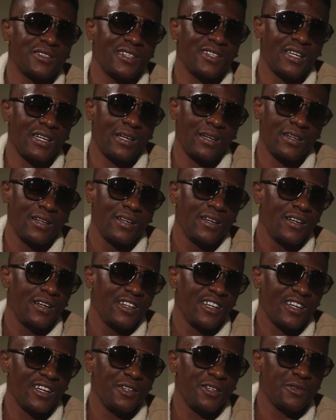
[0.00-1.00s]
you, nigga.
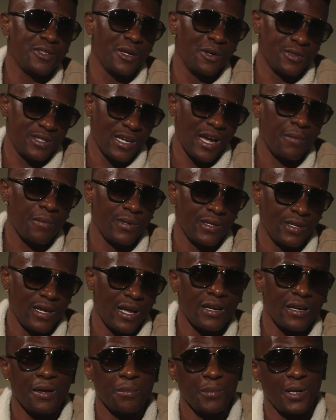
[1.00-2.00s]
Nigga, you on top of the
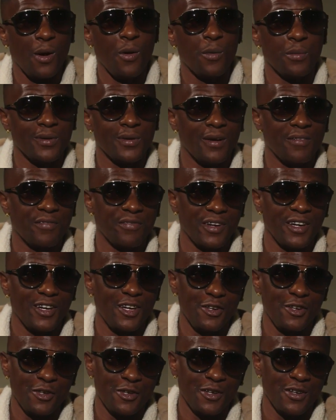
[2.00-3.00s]
game, let me open up for you,
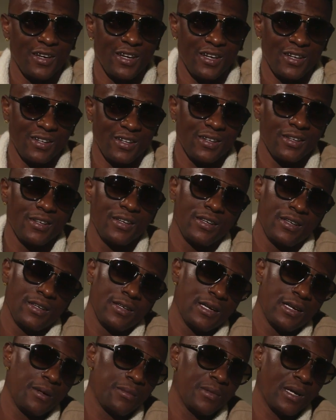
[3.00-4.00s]
you know, like,
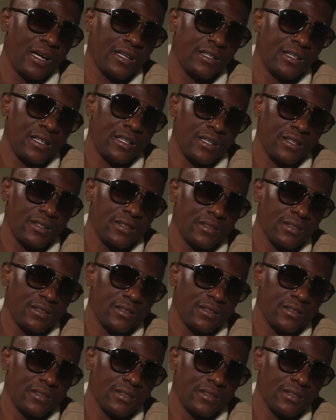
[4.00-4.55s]
I'm like that.